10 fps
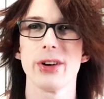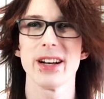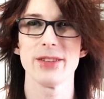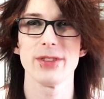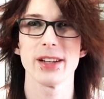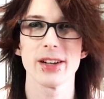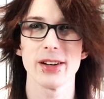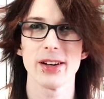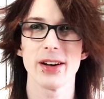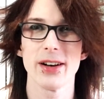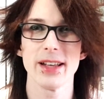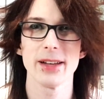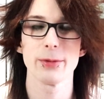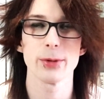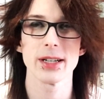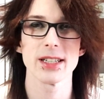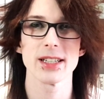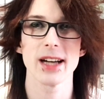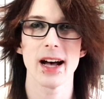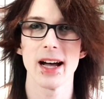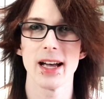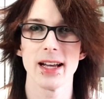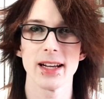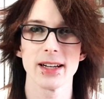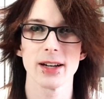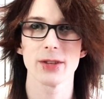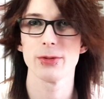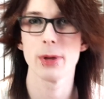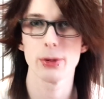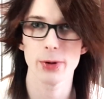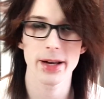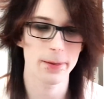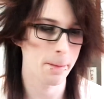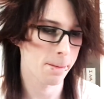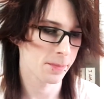or anything in which I got them all read.